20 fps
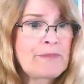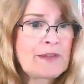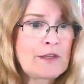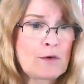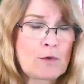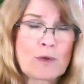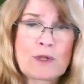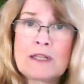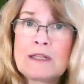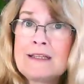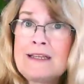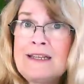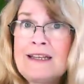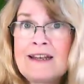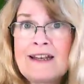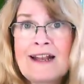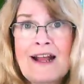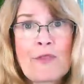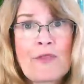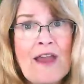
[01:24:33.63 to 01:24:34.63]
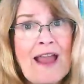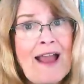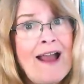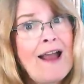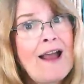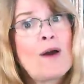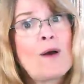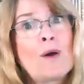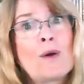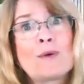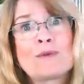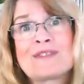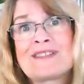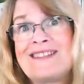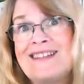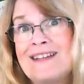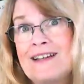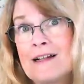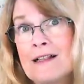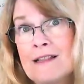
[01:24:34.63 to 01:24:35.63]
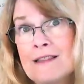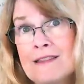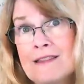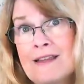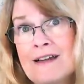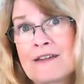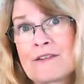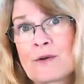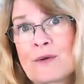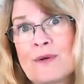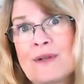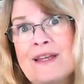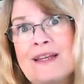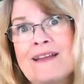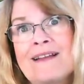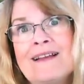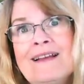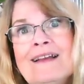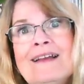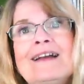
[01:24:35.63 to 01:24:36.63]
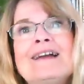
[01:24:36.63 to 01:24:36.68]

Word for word: you know, cleaning out the house, decluttering.